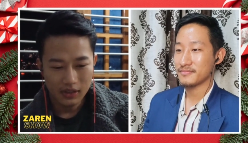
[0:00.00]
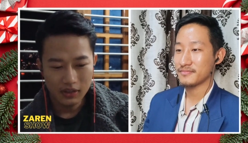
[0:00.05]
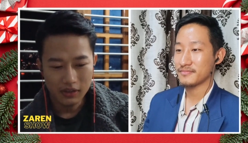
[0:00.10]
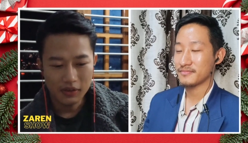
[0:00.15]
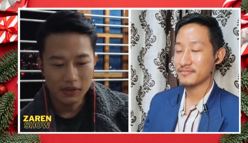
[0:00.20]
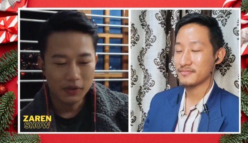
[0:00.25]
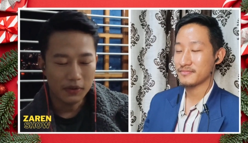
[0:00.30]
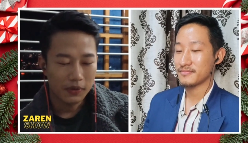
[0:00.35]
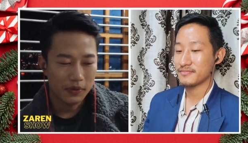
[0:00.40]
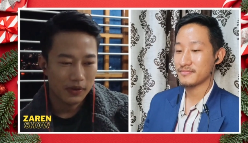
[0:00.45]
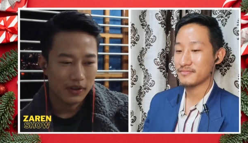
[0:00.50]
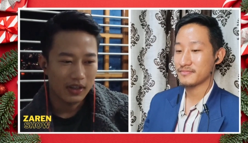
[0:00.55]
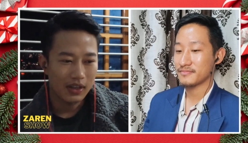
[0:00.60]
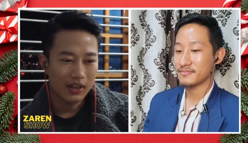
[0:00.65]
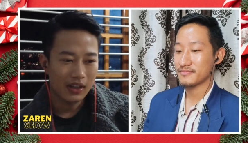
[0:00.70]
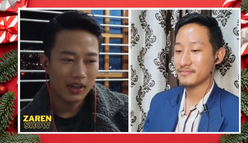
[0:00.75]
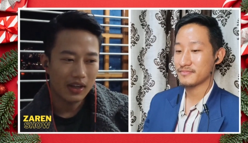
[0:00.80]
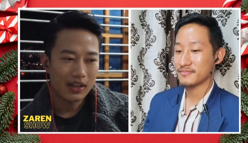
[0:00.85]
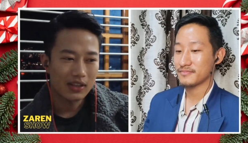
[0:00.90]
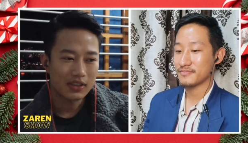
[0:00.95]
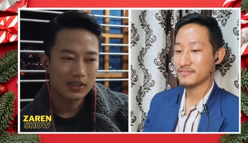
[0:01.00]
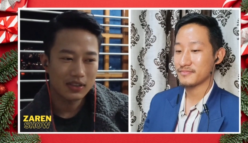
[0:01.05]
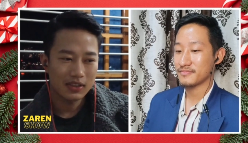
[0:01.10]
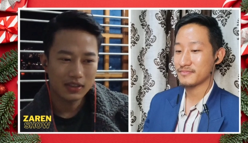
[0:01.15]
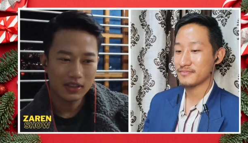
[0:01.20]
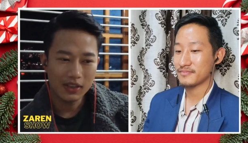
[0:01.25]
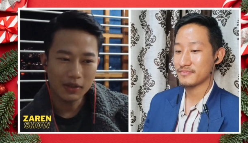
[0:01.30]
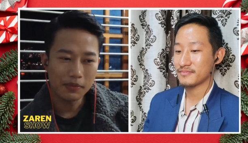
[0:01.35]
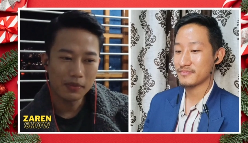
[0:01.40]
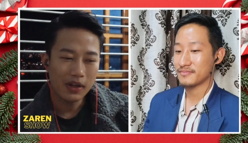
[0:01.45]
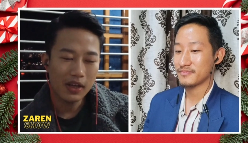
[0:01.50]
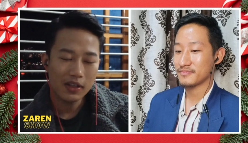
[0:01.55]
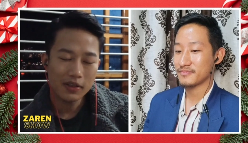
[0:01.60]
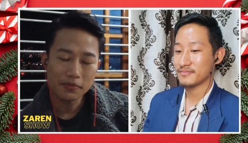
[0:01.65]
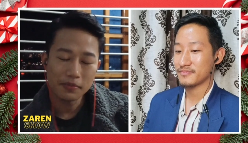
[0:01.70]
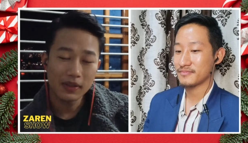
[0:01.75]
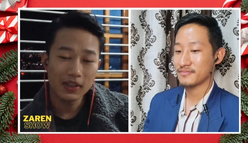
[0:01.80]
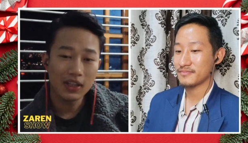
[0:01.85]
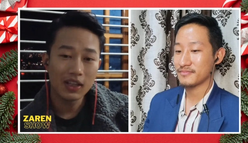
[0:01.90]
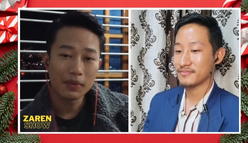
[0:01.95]
Speaker 1: you know, as lim-
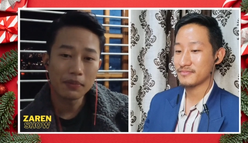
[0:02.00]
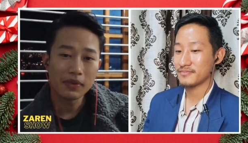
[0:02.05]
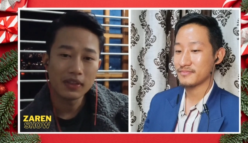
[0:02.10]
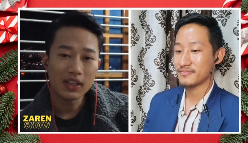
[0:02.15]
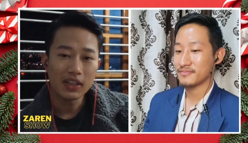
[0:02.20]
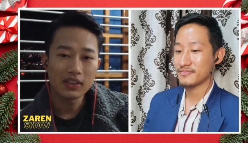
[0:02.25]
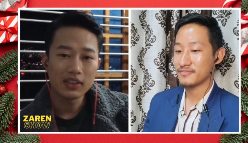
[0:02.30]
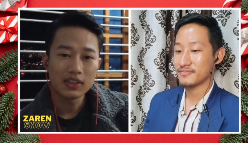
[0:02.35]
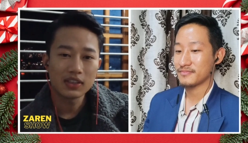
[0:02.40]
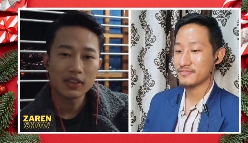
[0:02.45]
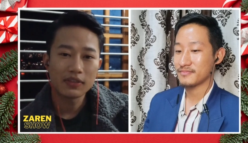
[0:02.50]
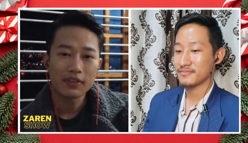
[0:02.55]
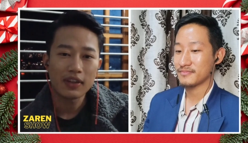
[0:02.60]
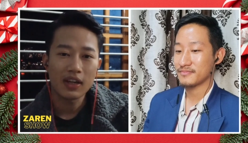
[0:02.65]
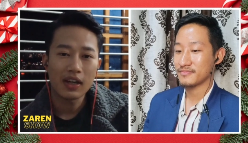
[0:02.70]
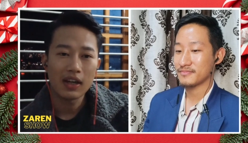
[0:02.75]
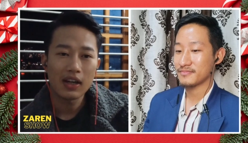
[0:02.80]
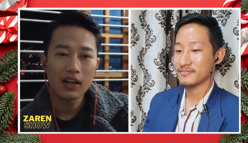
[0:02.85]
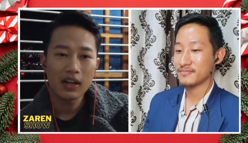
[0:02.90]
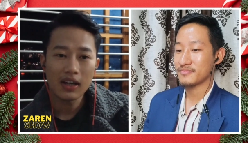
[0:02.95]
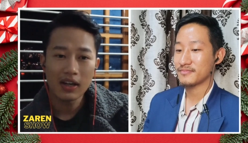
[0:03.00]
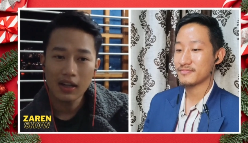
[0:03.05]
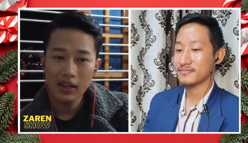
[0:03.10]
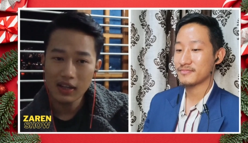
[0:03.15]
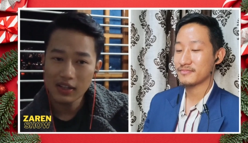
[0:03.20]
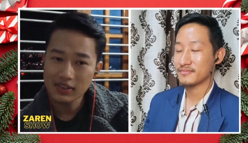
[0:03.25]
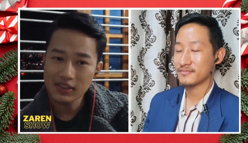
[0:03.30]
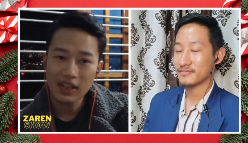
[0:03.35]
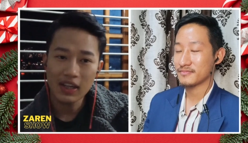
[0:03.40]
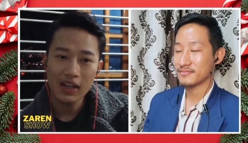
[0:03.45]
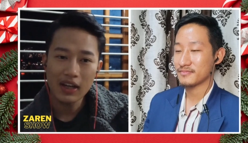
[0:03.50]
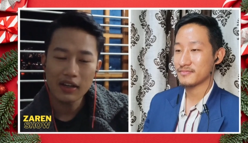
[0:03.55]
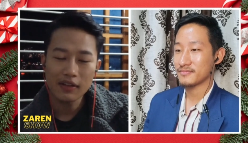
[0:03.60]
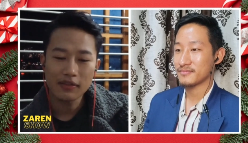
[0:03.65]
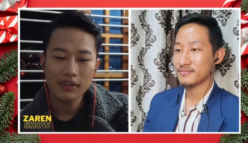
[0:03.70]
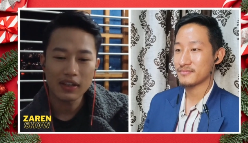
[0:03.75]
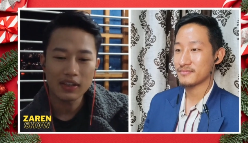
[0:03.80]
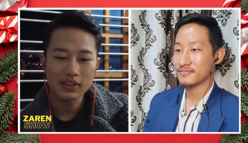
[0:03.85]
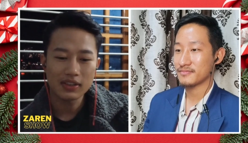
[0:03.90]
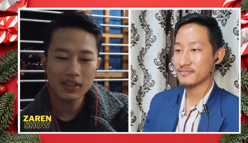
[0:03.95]
as many limitations as I, ha- I, as I
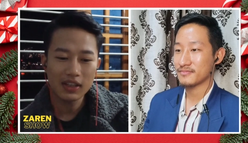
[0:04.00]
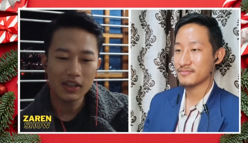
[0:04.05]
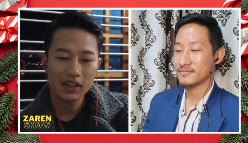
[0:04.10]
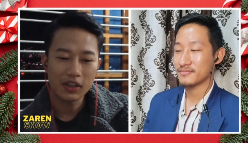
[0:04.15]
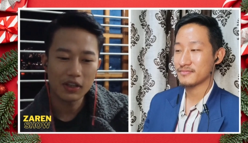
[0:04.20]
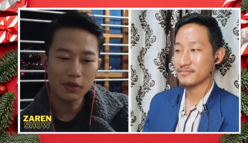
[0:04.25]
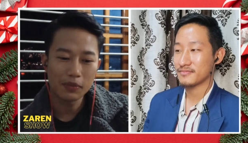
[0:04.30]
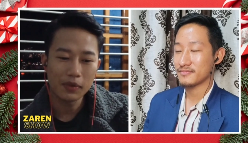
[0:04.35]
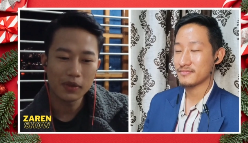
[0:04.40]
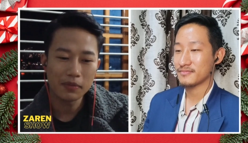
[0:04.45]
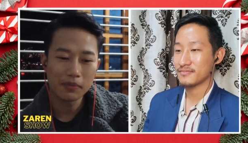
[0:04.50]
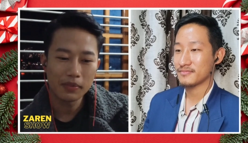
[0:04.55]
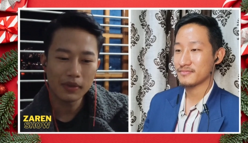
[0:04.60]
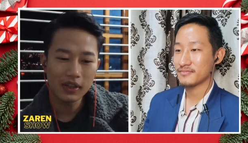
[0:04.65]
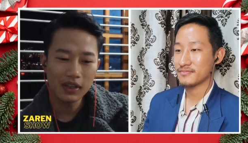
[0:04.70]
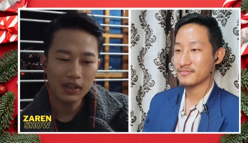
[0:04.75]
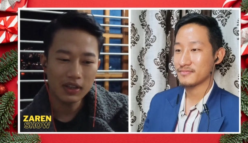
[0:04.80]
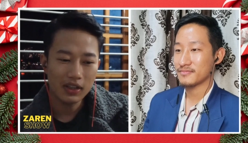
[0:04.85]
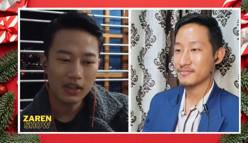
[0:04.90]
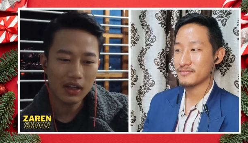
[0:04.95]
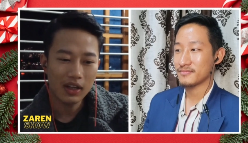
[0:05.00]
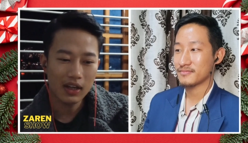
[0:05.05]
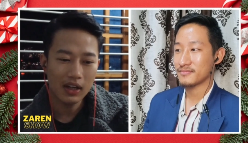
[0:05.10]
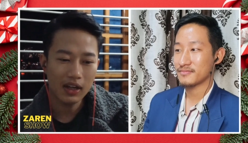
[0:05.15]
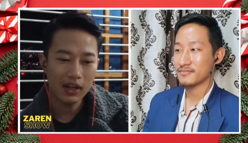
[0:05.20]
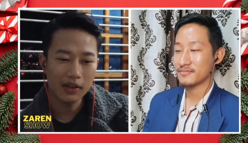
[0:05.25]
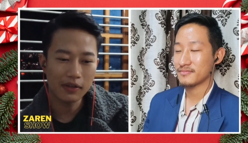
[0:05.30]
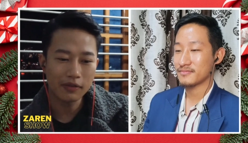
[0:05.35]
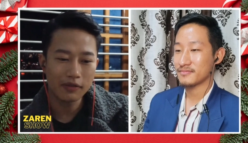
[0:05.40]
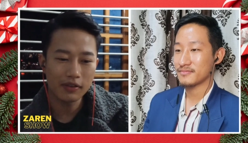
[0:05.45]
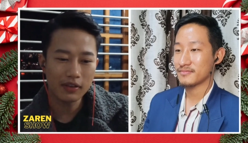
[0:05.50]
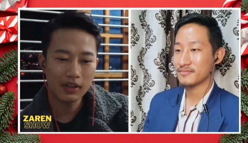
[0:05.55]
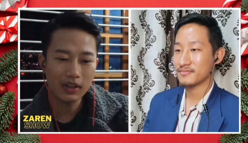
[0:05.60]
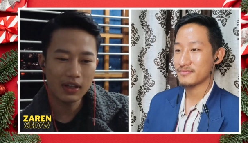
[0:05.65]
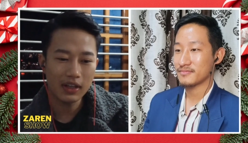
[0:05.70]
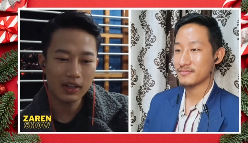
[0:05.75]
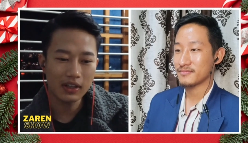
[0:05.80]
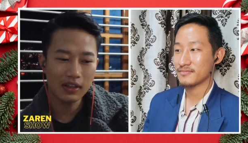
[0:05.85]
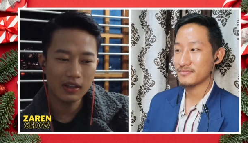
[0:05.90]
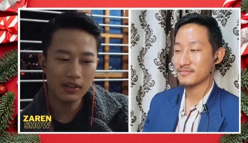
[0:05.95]
have as a human being, I feel
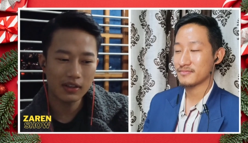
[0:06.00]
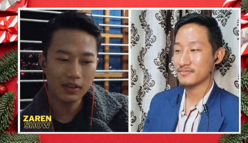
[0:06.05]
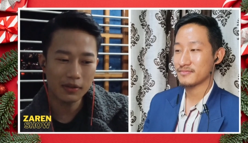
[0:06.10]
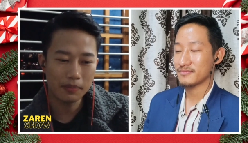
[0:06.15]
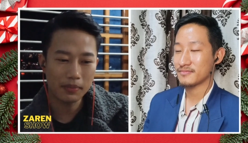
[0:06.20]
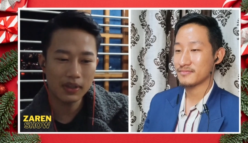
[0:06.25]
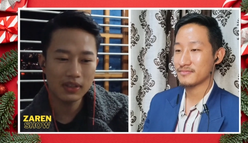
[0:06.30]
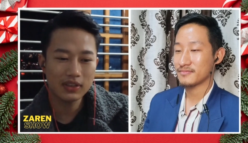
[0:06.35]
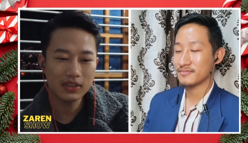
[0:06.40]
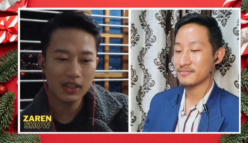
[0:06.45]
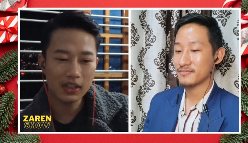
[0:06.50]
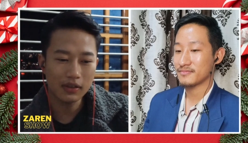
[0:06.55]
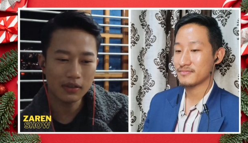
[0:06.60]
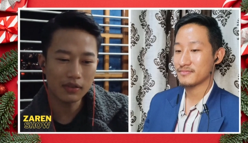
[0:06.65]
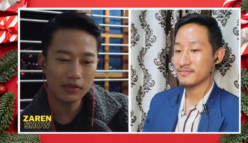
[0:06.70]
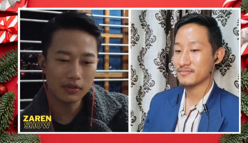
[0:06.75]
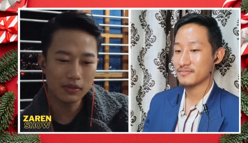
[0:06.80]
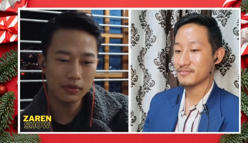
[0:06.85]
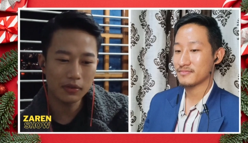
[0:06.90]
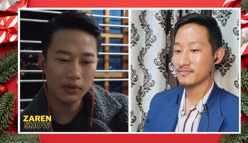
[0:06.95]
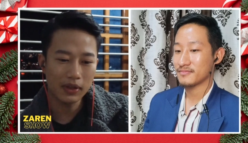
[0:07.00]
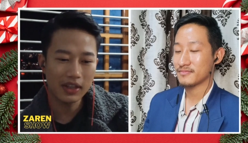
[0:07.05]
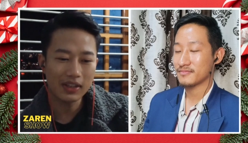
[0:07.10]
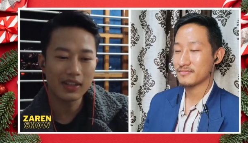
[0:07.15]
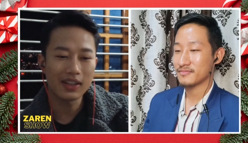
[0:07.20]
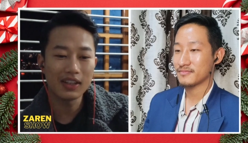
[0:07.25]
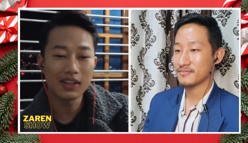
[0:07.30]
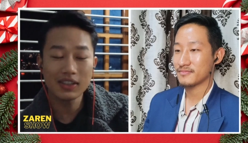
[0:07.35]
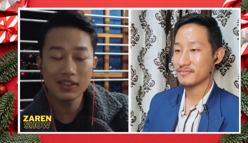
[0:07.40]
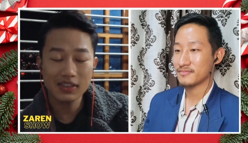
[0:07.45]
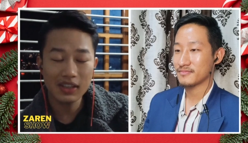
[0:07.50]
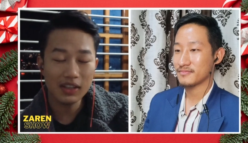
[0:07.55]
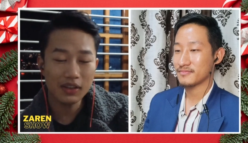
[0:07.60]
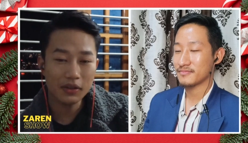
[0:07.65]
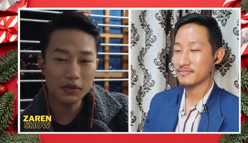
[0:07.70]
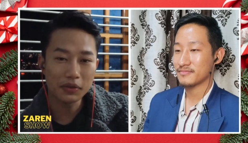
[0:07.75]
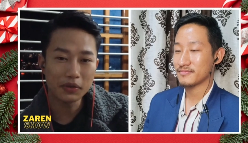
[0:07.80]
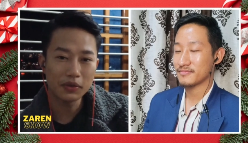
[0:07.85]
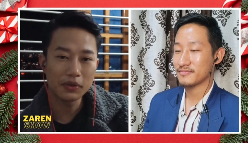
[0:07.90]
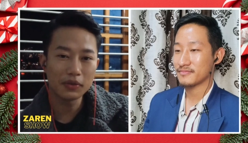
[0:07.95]
like the best I could do and the least I
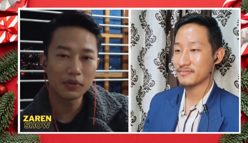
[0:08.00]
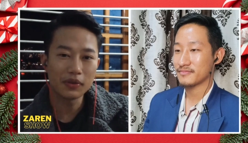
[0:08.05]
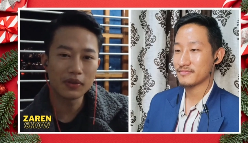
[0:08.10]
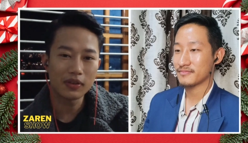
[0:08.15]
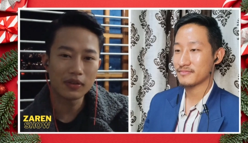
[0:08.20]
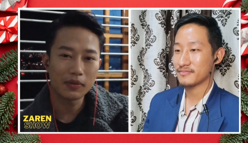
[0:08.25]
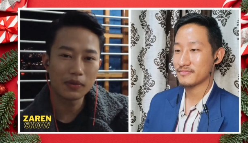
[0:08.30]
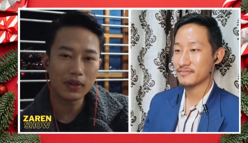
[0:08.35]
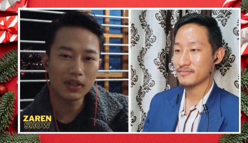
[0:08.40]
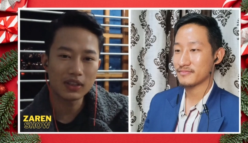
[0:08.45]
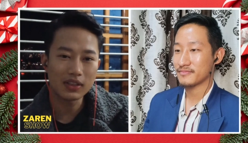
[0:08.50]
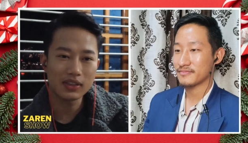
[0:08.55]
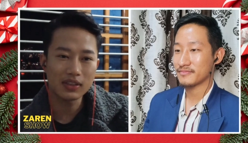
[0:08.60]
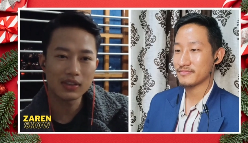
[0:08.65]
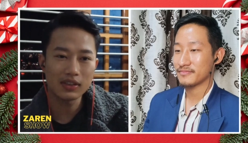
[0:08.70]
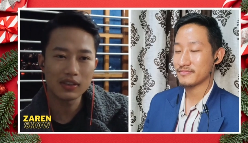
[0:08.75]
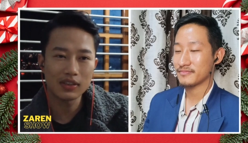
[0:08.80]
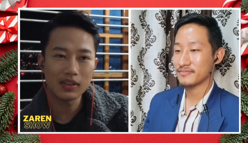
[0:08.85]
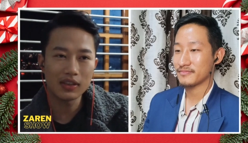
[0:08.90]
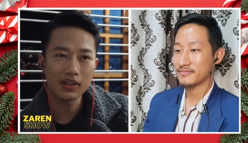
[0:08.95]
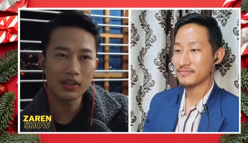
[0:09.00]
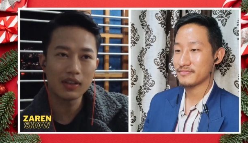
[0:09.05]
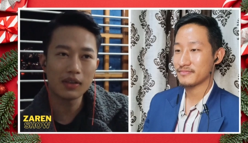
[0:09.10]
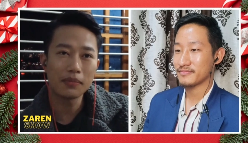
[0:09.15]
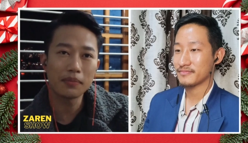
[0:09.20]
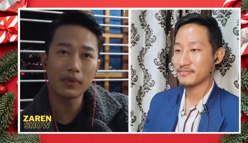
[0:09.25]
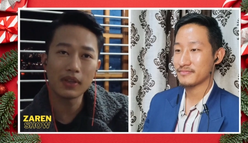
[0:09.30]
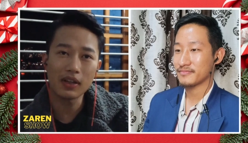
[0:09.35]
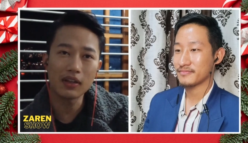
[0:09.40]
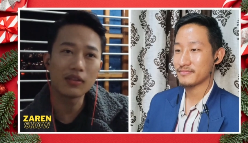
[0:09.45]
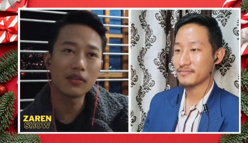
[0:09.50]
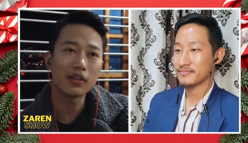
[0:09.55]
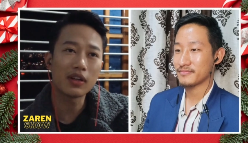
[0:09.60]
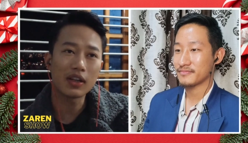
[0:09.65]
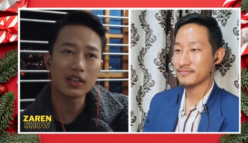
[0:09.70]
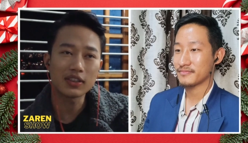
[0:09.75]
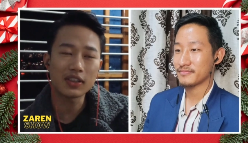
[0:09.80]
could do was be a good